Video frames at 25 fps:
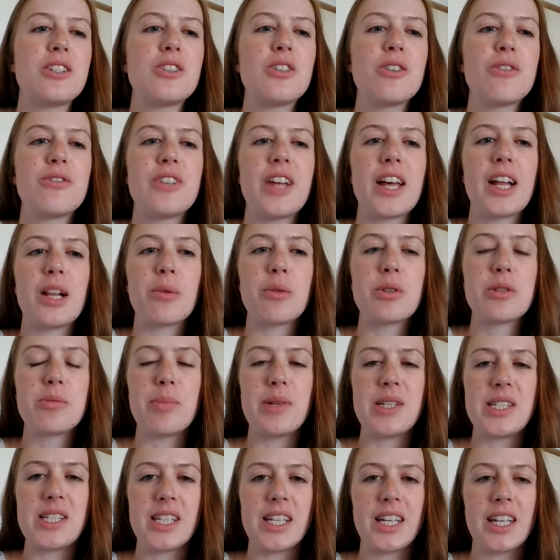Dovetail was
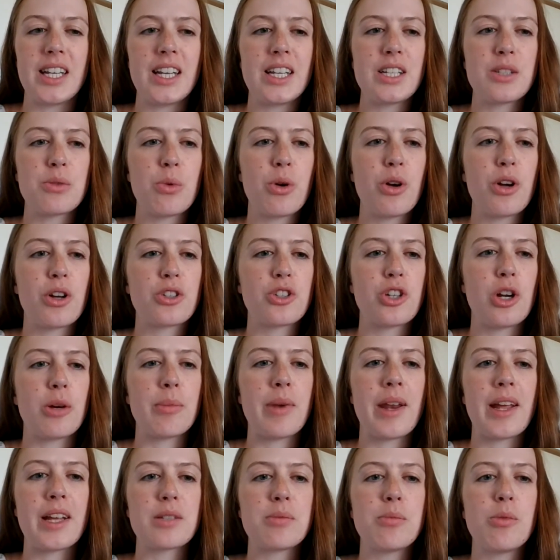busy in his workshop
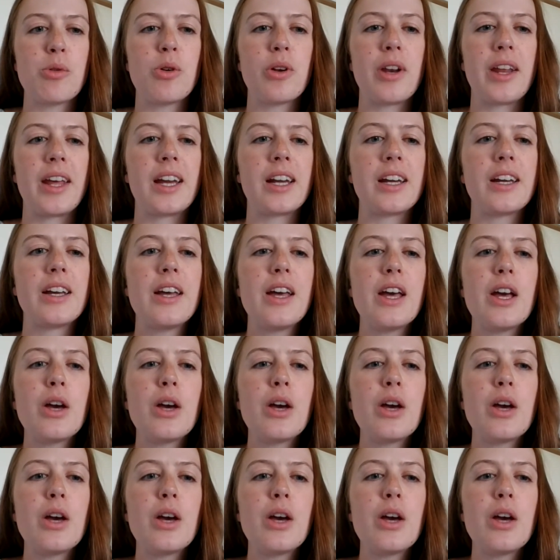next morning,